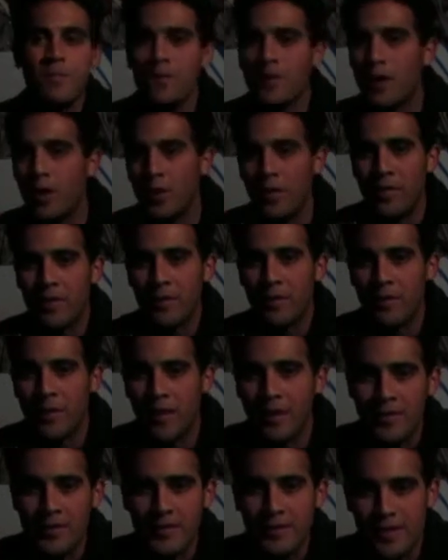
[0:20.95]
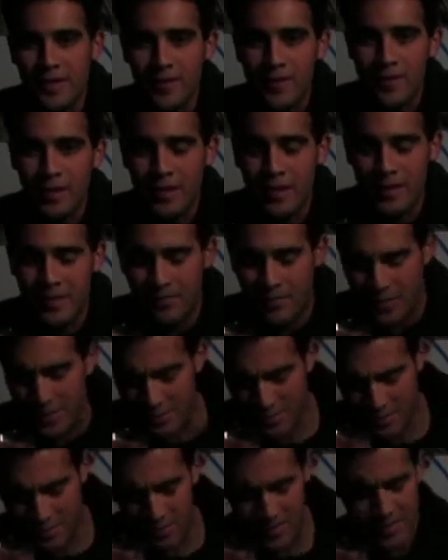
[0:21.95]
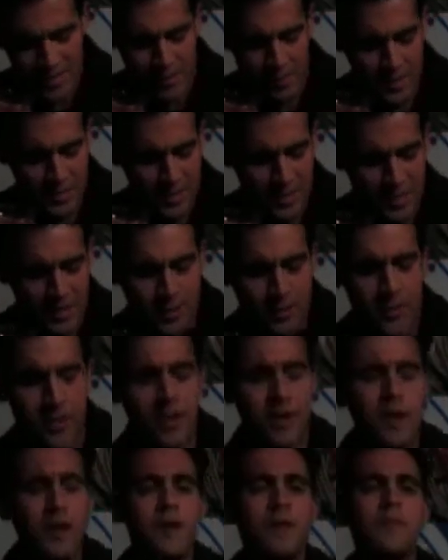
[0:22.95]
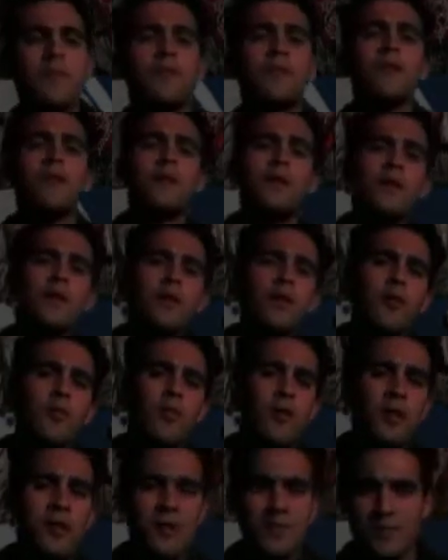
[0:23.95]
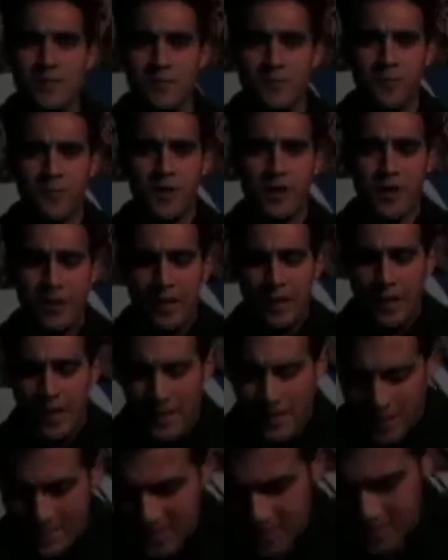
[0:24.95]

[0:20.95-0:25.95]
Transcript: Hope everyone out there is having a good evening. You see me here wearing this very nice